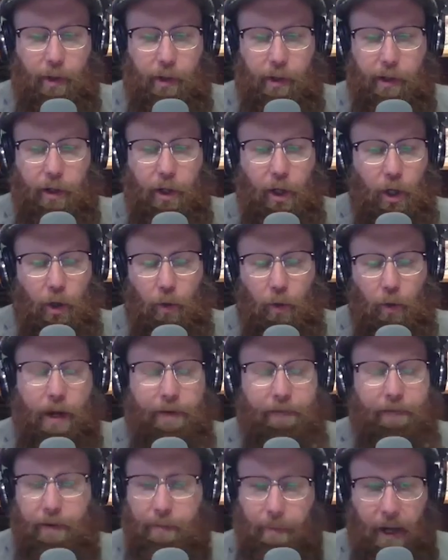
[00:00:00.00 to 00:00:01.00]
or
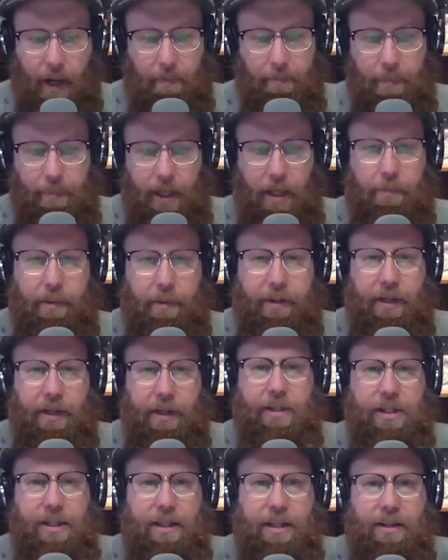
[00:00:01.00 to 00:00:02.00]
whatever it might be. But
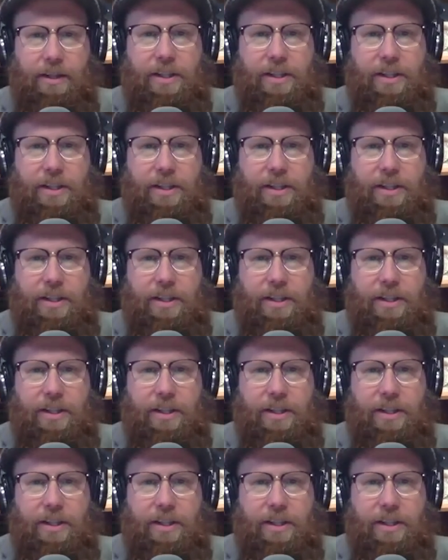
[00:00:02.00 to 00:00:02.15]
there's